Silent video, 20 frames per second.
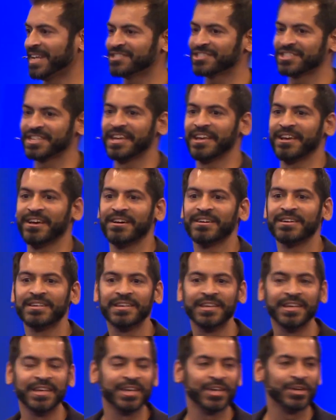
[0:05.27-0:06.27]
last year,
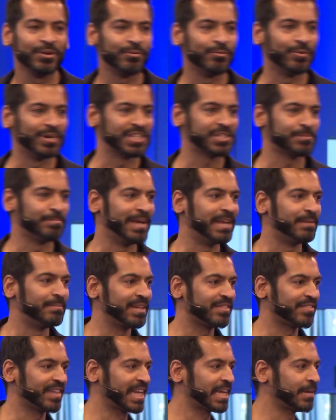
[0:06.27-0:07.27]
which made
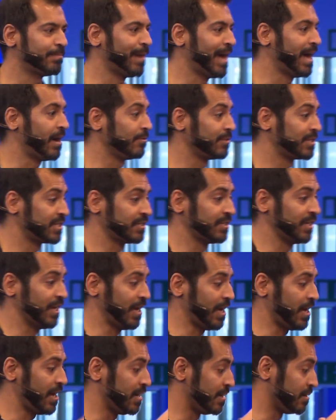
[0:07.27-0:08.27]
me think about
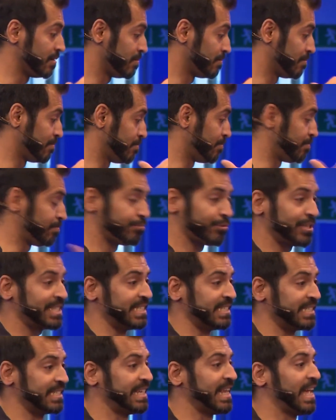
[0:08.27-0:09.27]

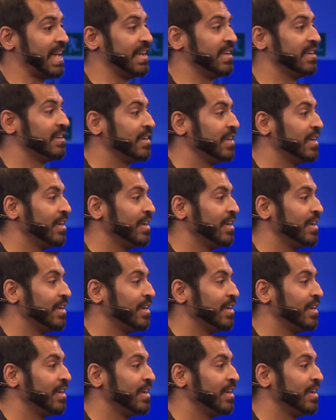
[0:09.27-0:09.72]
Britain today,